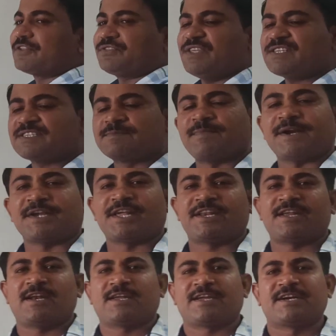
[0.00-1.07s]
this
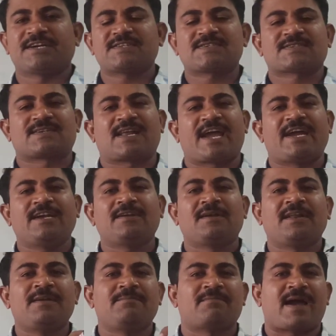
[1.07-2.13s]
material gets
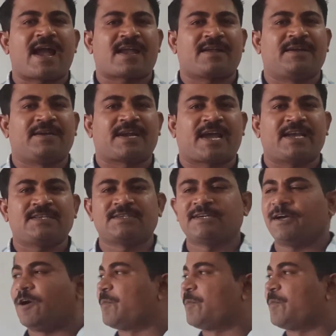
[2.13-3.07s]
slightly magnetized